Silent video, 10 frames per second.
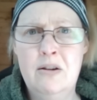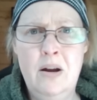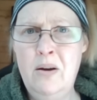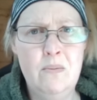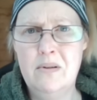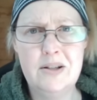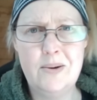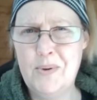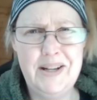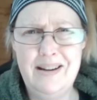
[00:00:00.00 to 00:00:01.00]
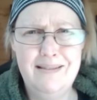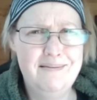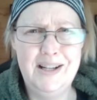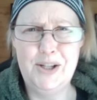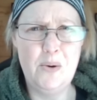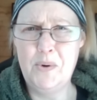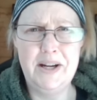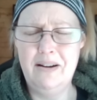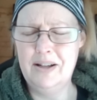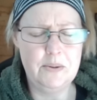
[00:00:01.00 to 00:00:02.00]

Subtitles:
No, I don't want it. I don't want it.